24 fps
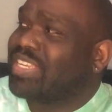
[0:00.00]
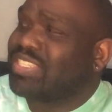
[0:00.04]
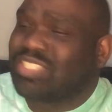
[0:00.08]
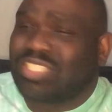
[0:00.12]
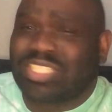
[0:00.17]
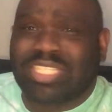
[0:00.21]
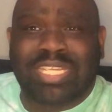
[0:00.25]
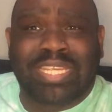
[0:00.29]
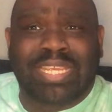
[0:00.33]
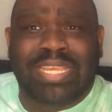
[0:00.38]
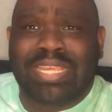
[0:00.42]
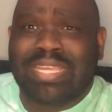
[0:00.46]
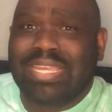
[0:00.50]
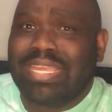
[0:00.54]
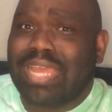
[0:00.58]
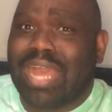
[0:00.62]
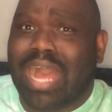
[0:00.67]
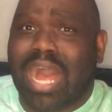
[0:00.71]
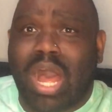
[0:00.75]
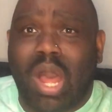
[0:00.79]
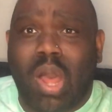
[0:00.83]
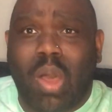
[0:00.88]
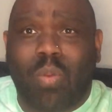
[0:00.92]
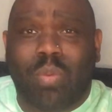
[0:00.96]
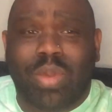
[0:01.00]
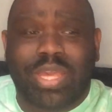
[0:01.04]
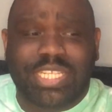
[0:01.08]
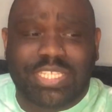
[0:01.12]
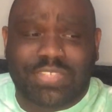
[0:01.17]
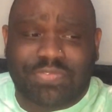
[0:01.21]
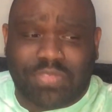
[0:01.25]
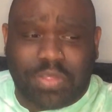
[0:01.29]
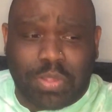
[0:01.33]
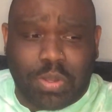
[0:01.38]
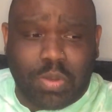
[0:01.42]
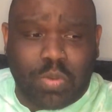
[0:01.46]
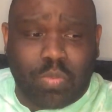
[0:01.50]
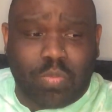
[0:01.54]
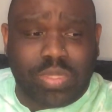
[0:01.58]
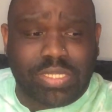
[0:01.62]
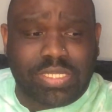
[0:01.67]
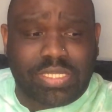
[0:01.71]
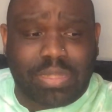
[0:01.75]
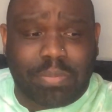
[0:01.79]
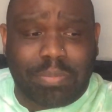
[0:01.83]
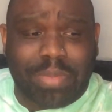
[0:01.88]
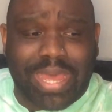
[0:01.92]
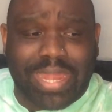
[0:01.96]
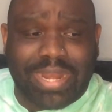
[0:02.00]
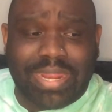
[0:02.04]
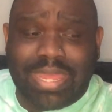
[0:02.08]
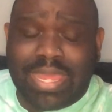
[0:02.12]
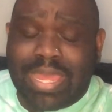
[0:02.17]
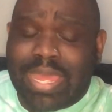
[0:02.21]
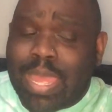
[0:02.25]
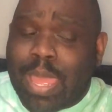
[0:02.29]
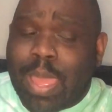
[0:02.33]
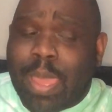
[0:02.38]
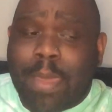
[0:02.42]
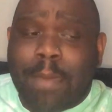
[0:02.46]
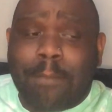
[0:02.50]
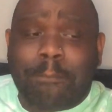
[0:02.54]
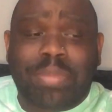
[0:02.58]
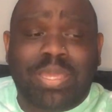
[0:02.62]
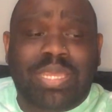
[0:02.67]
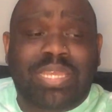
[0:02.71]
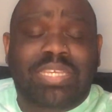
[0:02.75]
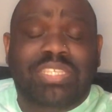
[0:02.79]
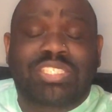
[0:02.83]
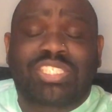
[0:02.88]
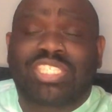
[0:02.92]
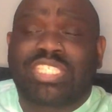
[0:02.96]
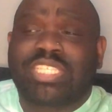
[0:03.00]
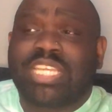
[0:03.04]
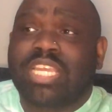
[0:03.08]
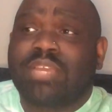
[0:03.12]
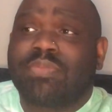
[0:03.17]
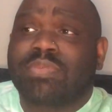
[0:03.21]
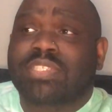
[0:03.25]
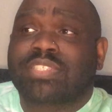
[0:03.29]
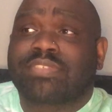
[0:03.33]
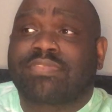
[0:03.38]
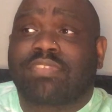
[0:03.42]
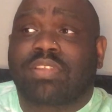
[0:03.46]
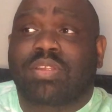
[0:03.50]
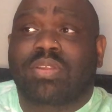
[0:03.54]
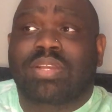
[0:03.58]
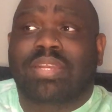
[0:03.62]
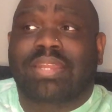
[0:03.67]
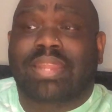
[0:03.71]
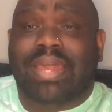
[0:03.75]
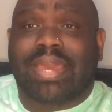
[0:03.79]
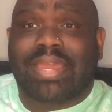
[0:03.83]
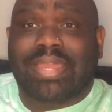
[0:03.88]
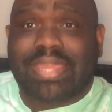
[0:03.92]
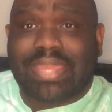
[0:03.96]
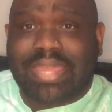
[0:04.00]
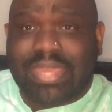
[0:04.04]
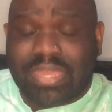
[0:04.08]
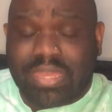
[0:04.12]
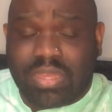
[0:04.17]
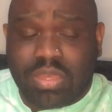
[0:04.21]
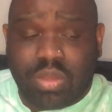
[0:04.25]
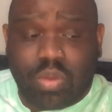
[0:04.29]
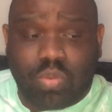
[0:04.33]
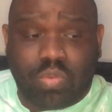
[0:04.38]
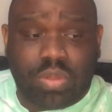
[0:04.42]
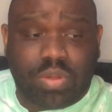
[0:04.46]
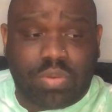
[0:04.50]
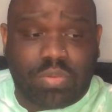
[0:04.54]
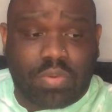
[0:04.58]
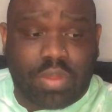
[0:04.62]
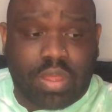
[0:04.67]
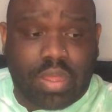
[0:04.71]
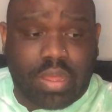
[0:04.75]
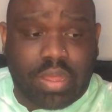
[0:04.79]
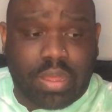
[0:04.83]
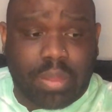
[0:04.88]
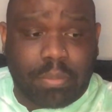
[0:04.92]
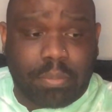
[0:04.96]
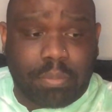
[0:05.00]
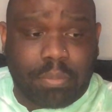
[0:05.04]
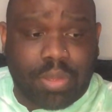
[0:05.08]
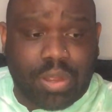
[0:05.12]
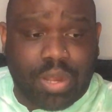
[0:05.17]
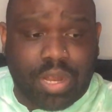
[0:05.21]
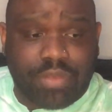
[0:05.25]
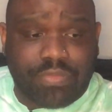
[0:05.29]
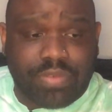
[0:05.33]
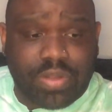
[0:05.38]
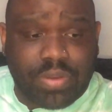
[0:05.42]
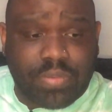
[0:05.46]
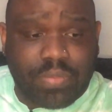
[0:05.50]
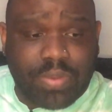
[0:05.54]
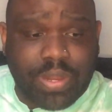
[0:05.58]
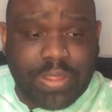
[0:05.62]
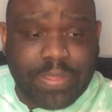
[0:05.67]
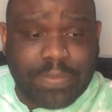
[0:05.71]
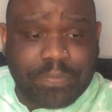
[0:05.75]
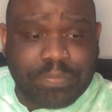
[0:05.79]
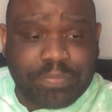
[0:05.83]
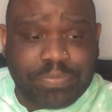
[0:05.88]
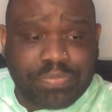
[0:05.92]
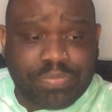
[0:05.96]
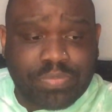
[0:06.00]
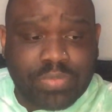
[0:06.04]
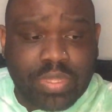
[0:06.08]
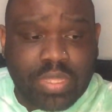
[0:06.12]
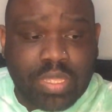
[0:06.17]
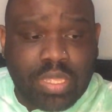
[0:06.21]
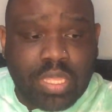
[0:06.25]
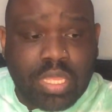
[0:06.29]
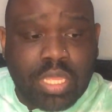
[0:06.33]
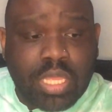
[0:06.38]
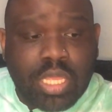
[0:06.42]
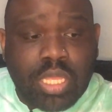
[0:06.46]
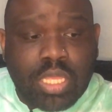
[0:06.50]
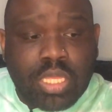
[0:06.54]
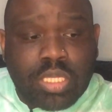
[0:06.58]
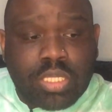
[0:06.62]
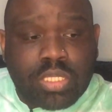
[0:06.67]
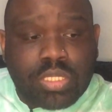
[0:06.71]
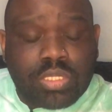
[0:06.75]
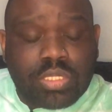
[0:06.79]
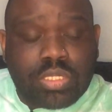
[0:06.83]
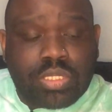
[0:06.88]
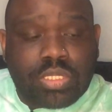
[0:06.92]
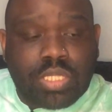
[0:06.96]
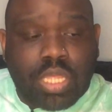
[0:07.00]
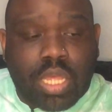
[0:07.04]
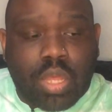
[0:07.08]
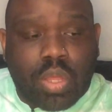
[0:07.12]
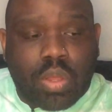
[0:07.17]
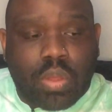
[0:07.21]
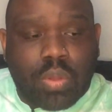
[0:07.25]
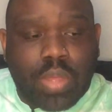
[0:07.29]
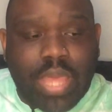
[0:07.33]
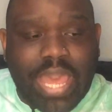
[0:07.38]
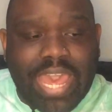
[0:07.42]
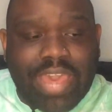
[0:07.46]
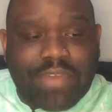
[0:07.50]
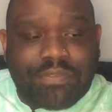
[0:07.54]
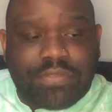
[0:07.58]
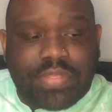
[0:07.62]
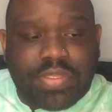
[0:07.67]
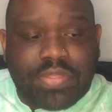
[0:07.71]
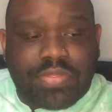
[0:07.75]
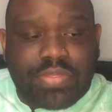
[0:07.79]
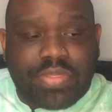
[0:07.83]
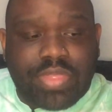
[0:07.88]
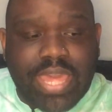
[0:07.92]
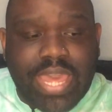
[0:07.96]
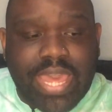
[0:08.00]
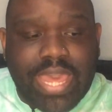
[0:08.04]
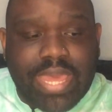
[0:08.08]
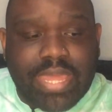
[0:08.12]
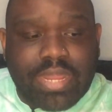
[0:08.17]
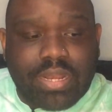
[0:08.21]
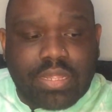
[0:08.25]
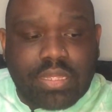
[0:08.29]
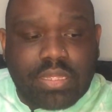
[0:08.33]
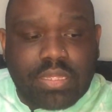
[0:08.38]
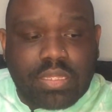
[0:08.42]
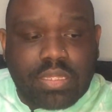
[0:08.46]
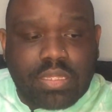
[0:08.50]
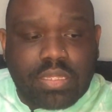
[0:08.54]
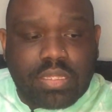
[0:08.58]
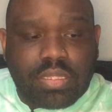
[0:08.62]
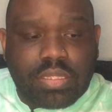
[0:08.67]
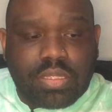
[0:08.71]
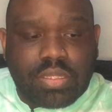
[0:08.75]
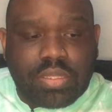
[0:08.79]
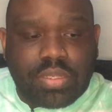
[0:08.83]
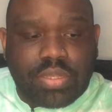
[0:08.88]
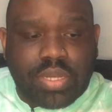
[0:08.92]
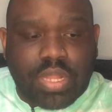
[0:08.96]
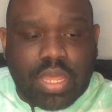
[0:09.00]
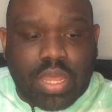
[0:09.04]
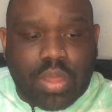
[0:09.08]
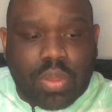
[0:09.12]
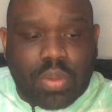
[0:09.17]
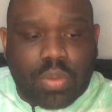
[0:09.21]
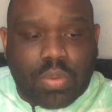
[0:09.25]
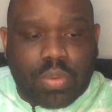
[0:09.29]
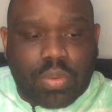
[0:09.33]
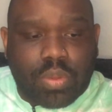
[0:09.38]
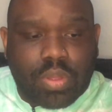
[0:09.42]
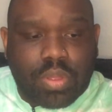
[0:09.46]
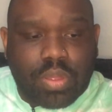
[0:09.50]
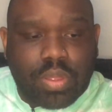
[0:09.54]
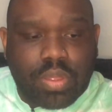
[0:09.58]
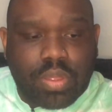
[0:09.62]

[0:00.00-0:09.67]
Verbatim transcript: she always flirting with somebody because she was flirting like hell with um, Marvin, right? So after that, you know,